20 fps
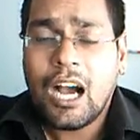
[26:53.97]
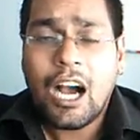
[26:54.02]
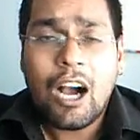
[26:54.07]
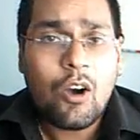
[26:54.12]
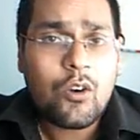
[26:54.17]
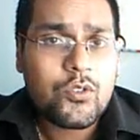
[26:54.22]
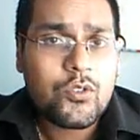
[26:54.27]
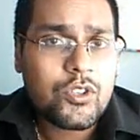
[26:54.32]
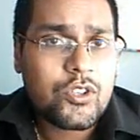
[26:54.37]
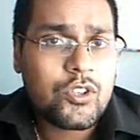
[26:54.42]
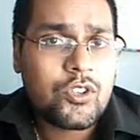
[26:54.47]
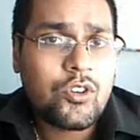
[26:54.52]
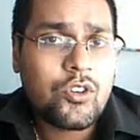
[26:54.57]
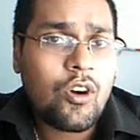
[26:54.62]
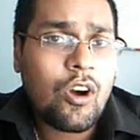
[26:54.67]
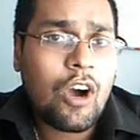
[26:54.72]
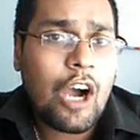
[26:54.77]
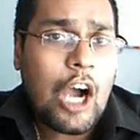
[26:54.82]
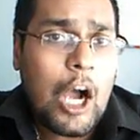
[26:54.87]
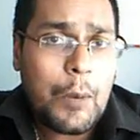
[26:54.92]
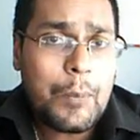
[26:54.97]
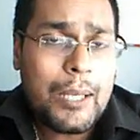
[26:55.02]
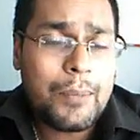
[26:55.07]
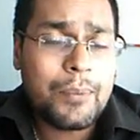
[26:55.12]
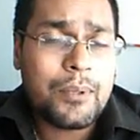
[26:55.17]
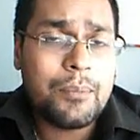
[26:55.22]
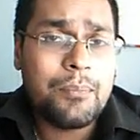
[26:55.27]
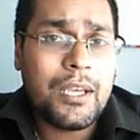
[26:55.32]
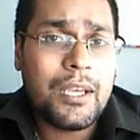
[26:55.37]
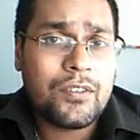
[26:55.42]
How secure are
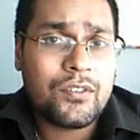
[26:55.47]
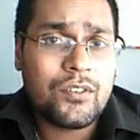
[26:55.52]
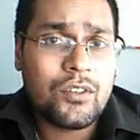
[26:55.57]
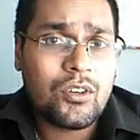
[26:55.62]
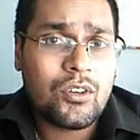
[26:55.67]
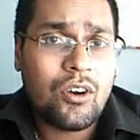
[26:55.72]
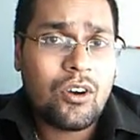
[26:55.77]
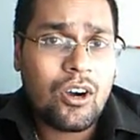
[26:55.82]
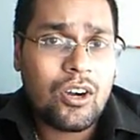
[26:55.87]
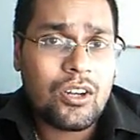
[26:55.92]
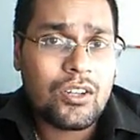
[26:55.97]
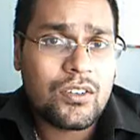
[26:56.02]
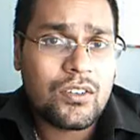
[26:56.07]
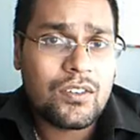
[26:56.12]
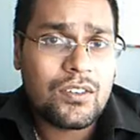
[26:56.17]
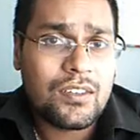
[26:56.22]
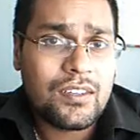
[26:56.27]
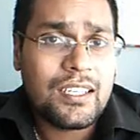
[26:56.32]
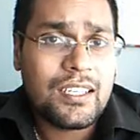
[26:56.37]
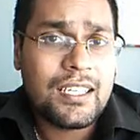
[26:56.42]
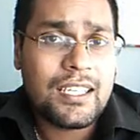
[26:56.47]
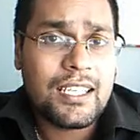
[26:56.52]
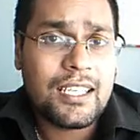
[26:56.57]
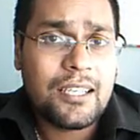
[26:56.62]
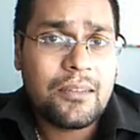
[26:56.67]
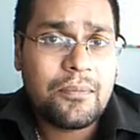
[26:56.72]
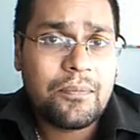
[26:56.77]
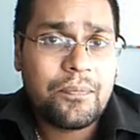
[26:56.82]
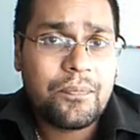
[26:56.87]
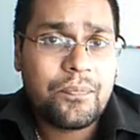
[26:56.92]
paper-based records
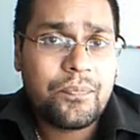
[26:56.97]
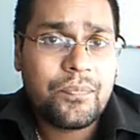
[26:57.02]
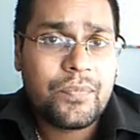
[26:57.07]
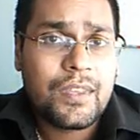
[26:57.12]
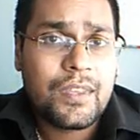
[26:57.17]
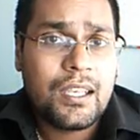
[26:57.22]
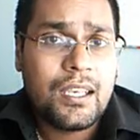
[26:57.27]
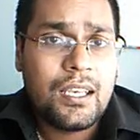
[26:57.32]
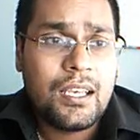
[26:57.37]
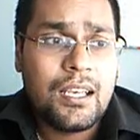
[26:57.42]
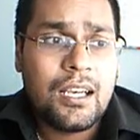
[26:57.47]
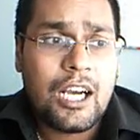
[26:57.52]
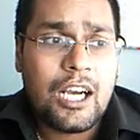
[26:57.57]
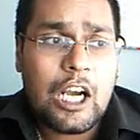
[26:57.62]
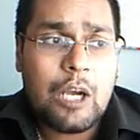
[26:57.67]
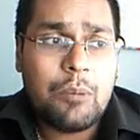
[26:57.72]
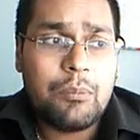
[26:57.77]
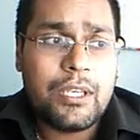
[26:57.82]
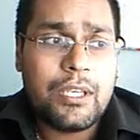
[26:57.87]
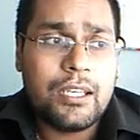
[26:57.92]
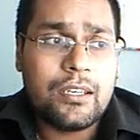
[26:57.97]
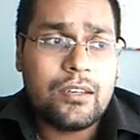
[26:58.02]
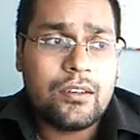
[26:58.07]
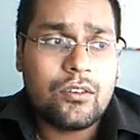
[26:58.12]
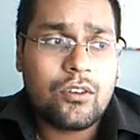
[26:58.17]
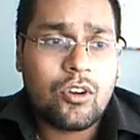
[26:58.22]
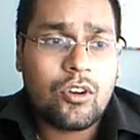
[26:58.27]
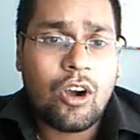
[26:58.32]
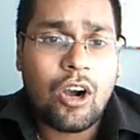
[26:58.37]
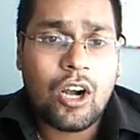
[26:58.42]
really? I
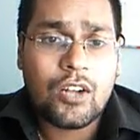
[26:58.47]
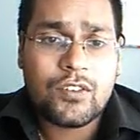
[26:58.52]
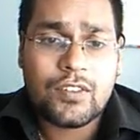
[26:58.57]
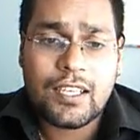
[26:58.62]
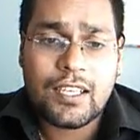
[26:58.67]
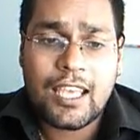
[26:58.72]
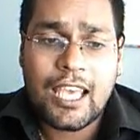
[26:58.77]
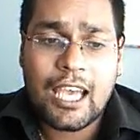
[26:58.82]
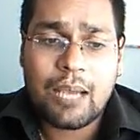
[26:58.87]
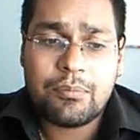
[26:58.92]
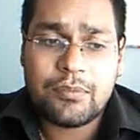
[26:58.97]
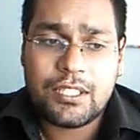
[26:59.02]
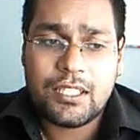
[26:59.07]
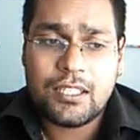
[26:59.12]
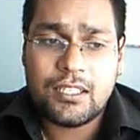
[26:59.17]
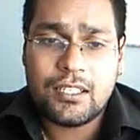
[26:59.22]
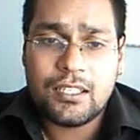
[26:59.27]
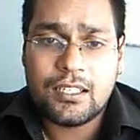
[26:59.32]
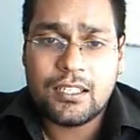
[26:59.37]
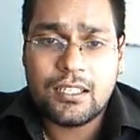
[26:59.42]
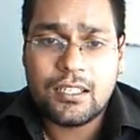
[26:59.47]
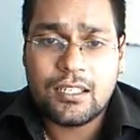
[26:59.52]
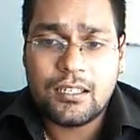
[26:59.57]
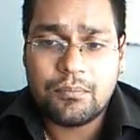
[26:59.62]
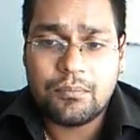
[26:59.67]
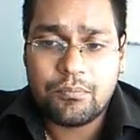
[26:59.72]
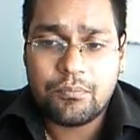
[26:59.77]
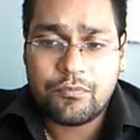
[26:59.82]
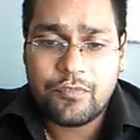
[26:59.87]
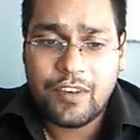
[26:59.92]
mean, records are kept in
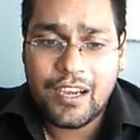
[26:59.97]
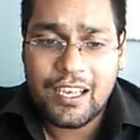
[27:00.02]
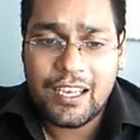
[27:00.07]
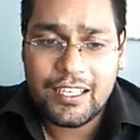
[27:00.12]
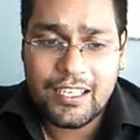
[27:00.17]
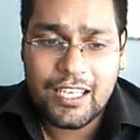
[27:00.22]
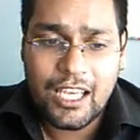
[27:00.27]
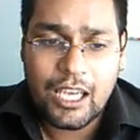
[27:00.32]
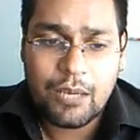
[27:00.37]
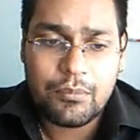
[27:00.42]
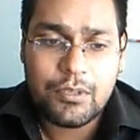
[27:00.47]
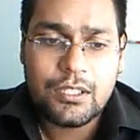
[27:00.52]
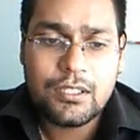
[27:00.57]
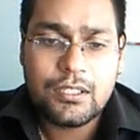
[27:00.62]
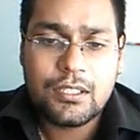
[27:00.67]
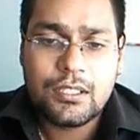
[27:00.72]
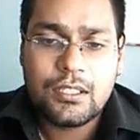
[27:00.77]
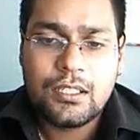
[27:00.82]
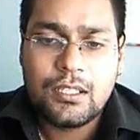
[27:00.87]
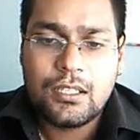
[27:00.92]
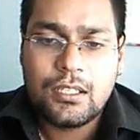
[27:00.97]
a filing cabinet.